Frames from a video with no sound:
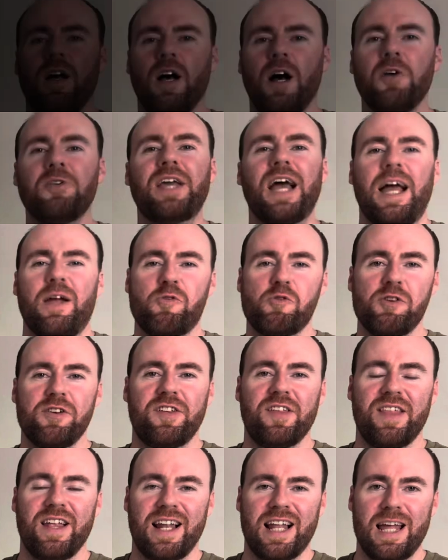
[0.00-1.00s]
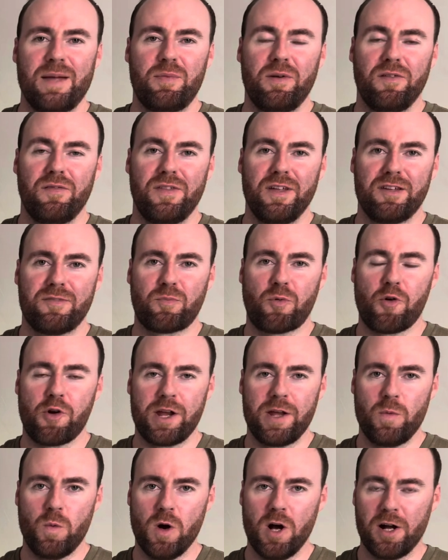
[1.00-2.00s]
Okay, we're into the label of this
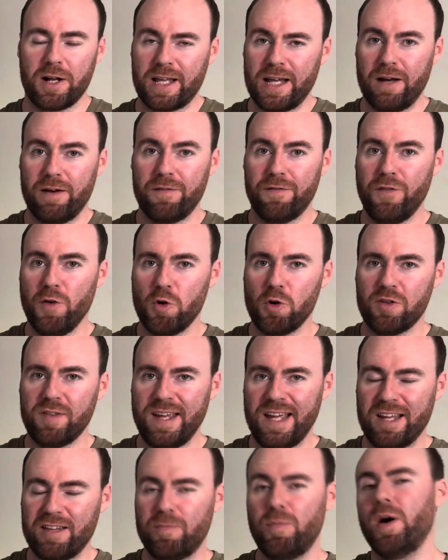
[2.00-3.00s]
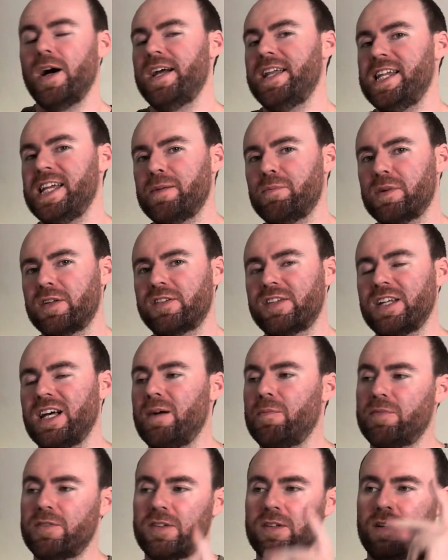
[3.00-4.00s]
pre-workout. VORTEX by Enigma
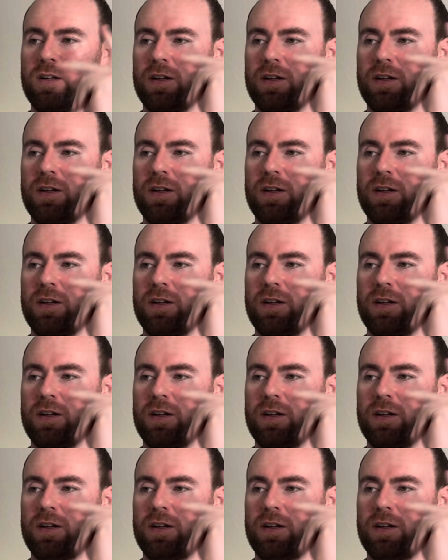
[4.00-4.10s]
Supps.